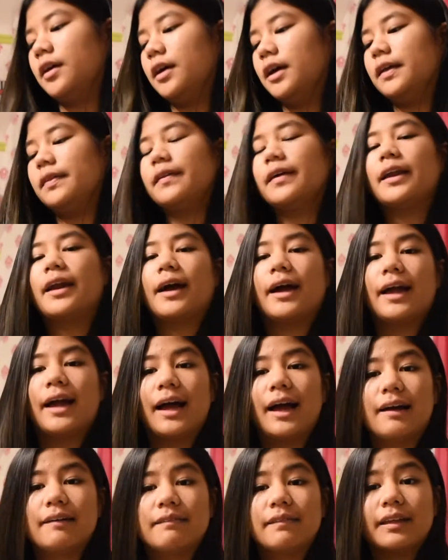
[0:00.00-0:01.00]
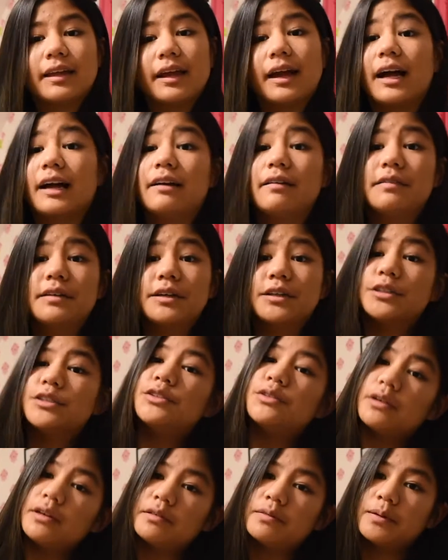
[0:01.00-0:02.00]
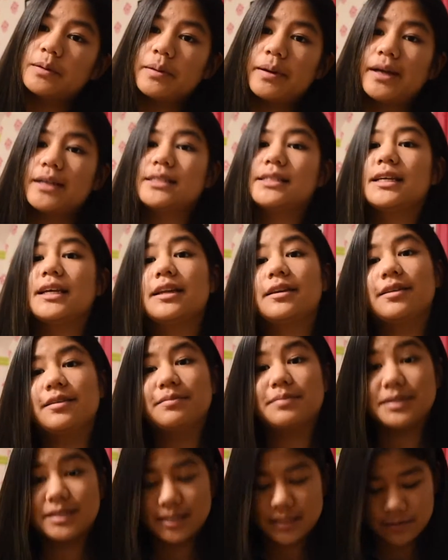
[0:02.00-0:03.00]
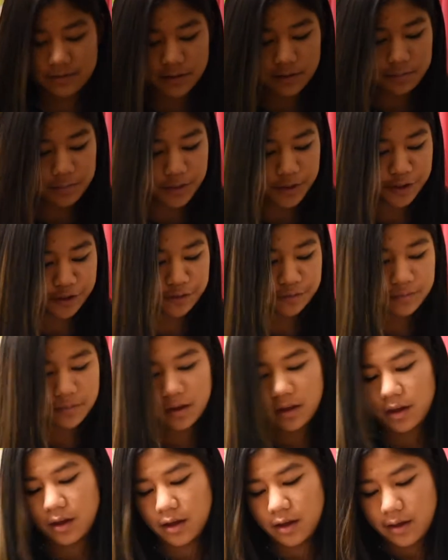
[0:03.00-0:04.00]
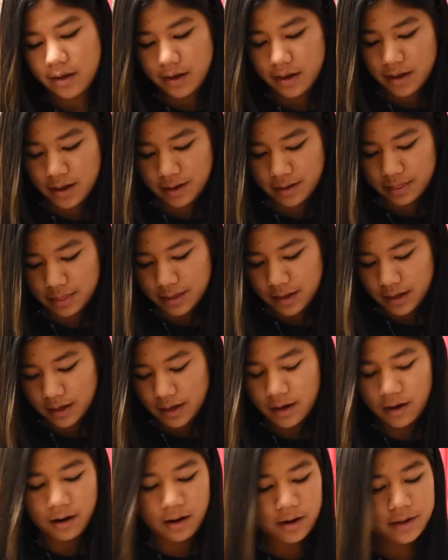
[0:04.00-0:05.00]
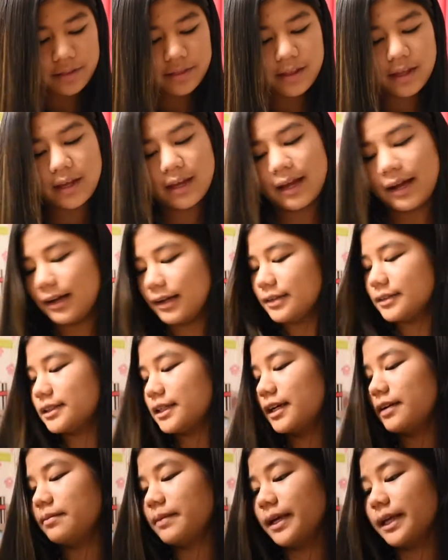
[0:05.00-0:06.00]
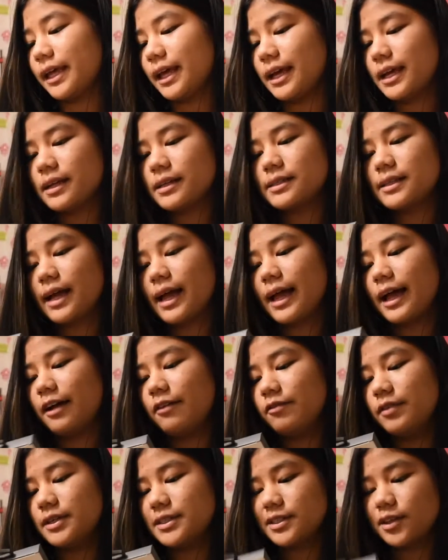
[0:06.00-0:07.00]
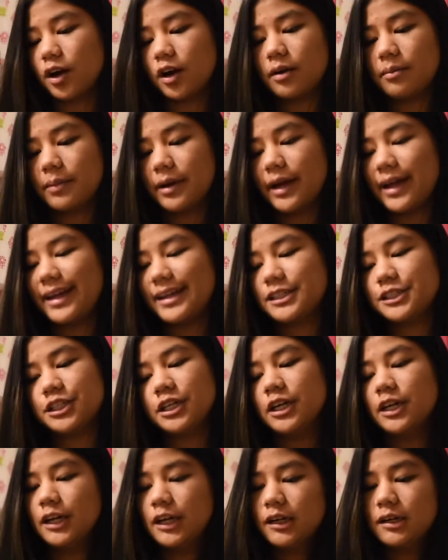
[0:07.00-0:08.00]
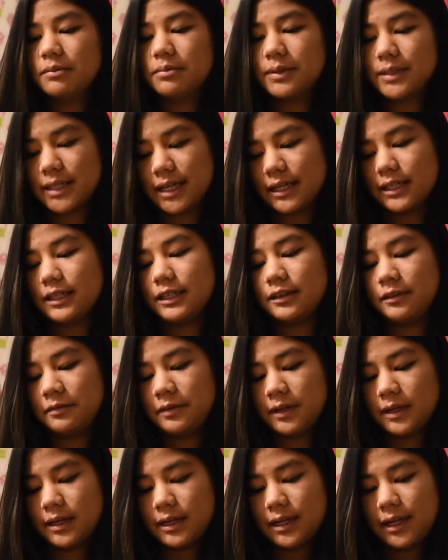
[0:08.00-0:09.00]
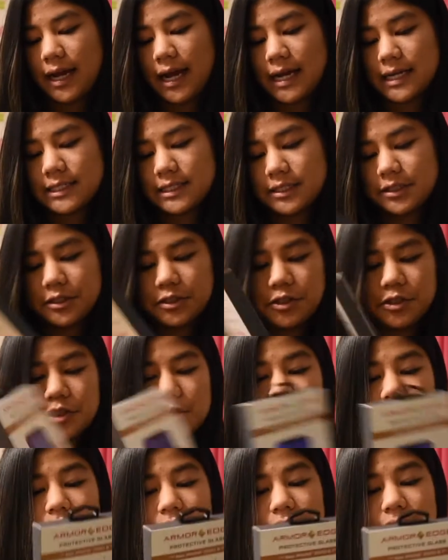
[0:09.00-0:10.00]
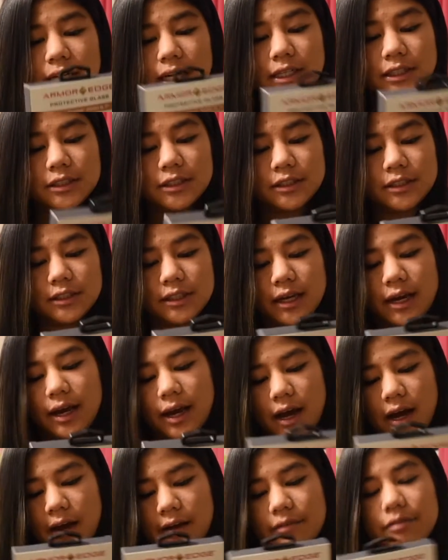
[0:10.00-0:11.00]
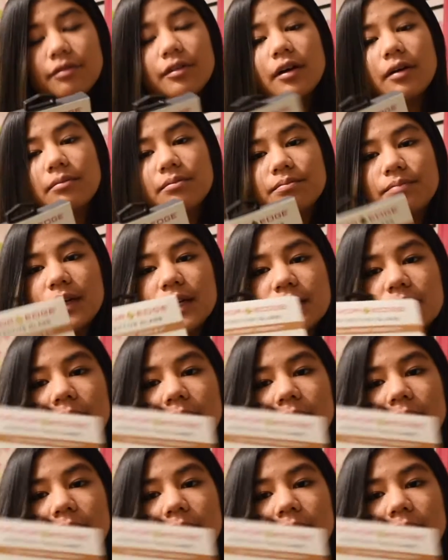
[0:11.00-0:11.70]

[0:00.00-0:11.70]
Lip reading: And then I have the iPhone 12 Pro Max in Pacific Blue. And then on the outside of my case, I have this Armor Edge protective glass screen protector that I got from Best